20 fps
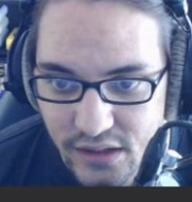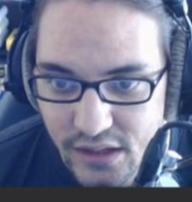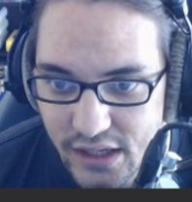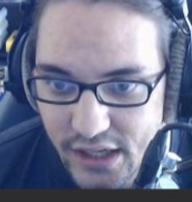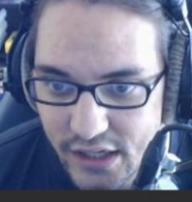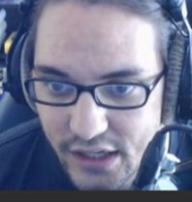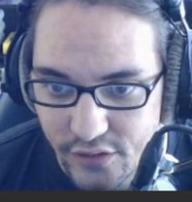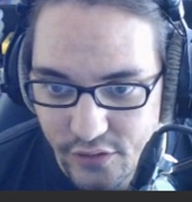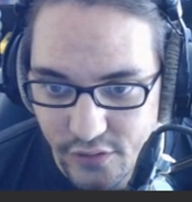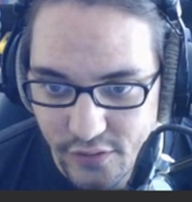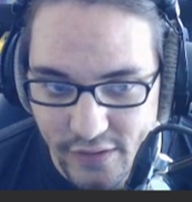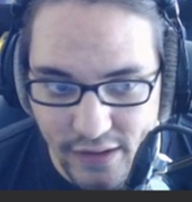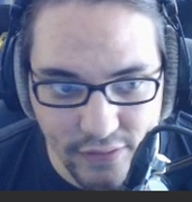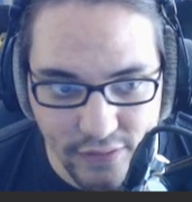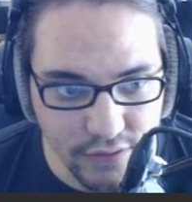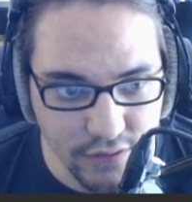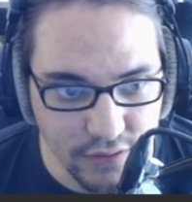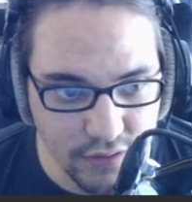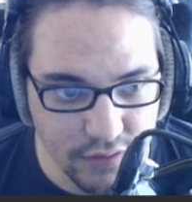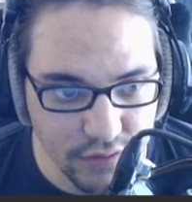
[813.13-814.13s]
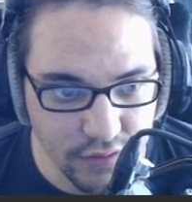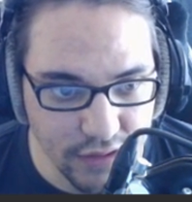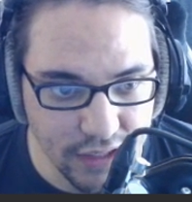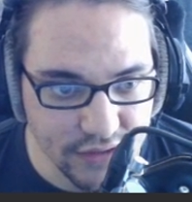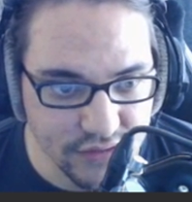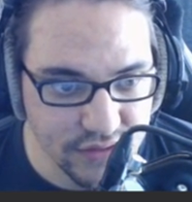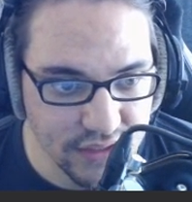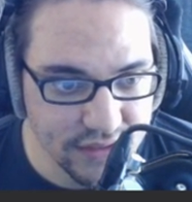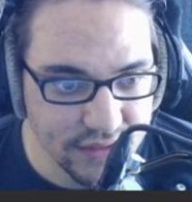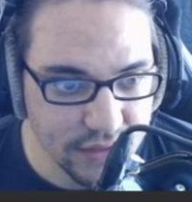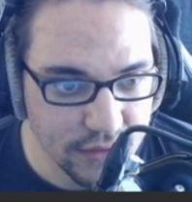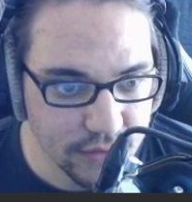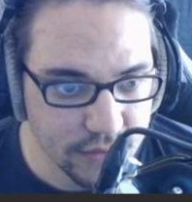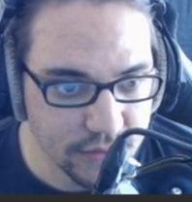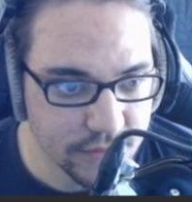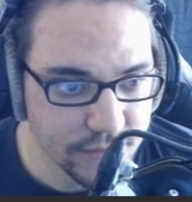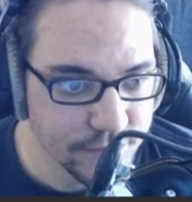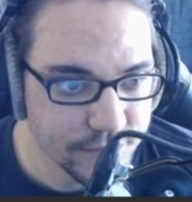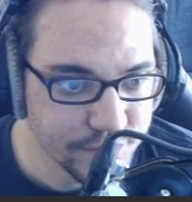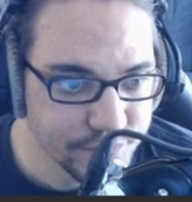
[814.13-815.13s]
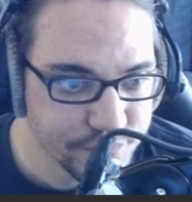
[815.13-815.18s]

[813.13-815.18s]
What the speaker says: And other than that, they're actually identical.